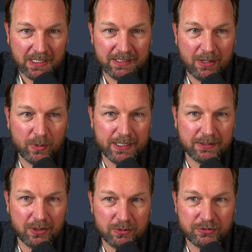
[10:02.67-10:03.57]
And now when I
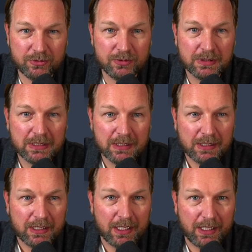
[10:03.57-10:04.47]
go to
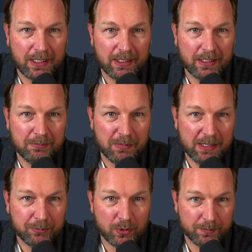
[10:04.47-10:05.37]
my
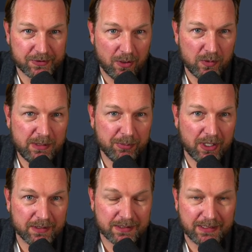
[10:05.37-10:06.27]
prompts only
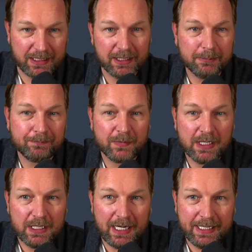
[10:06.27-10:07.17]
part in here,
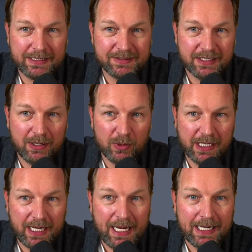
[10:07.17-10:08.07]
I can say I want
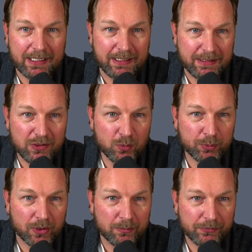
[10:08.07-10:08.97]
to add a new
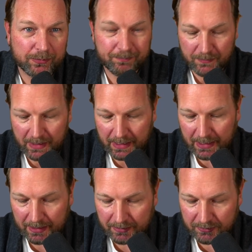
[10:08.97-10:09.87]
prompt
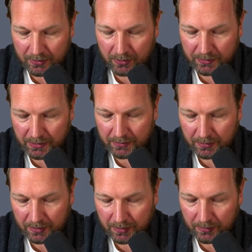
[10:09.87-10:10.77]
and Tony
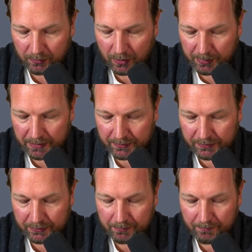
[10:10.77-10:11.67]

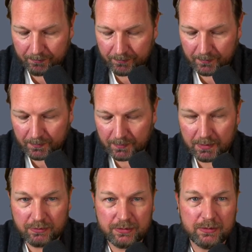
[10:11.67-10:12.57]
Robbins
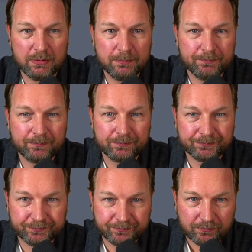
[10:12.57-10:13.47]
2,
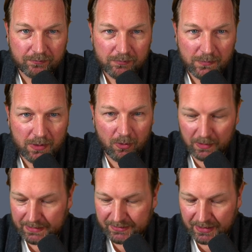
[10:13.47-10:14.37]
or
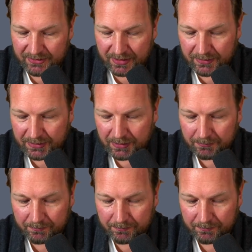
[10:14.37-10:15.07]
let's say salesy.